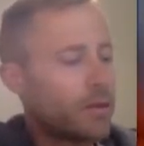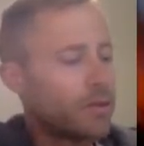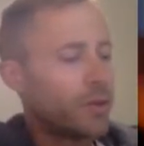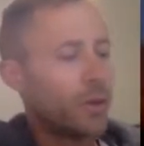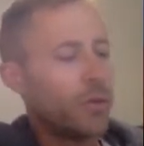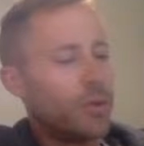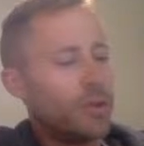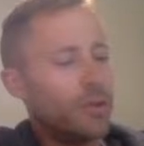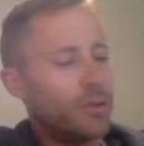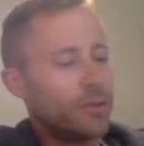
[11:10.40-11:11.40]
So
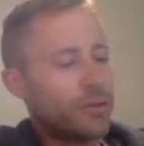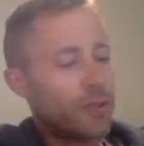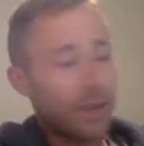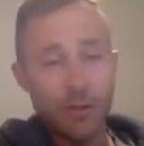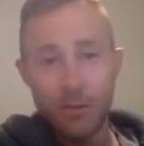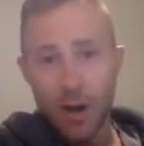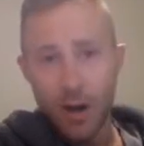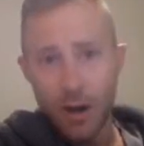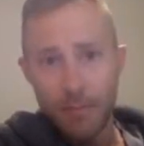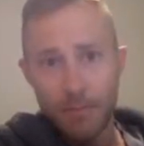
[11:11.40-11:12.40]
Newton's second
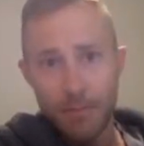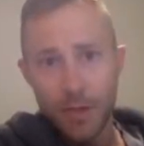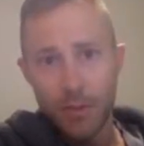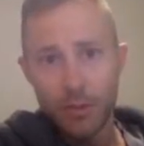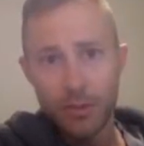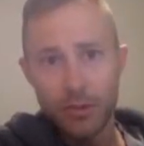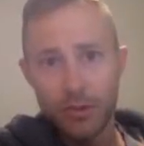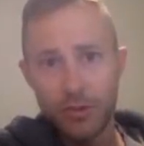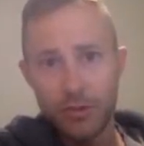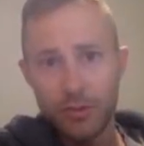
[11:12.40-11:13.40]
law, which
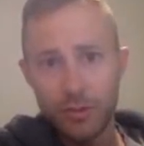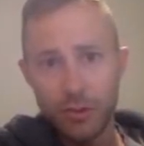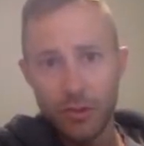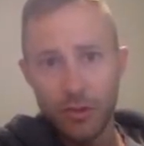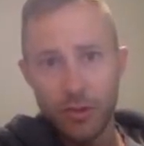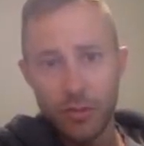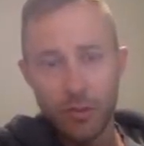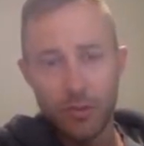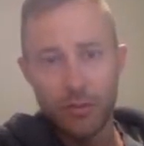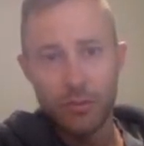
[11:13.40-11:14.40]
is certainly the
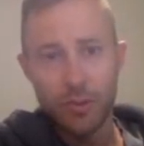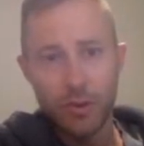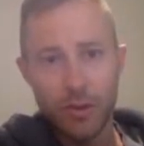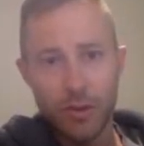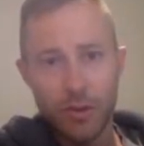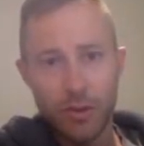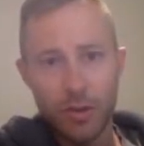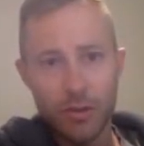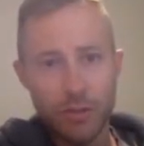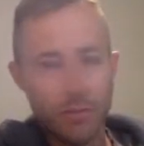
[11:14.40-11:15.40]
most important
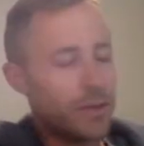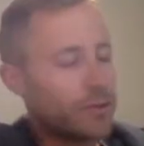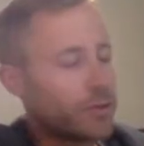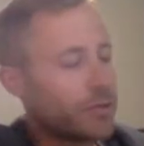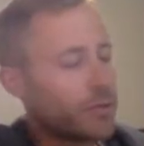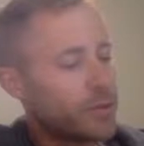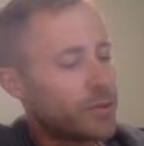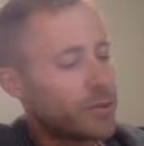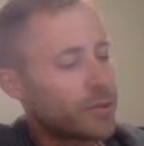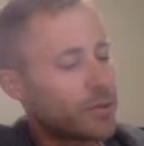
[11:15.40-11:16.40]
equation in basic
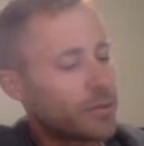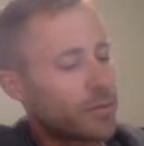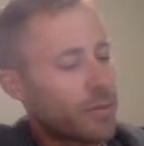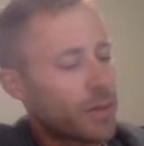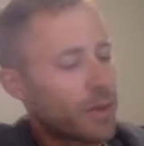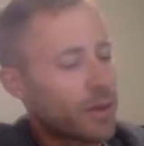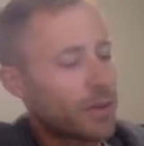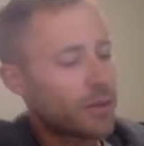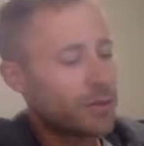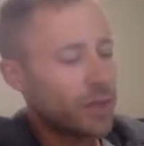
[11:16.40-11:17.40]
physics,
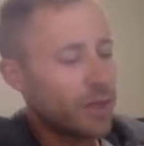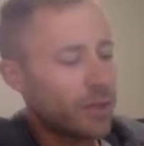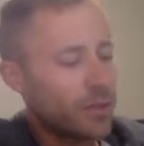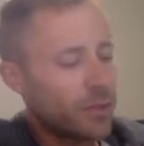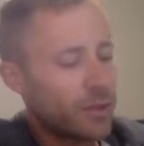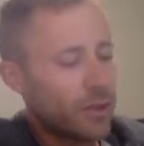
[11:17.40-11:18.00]
says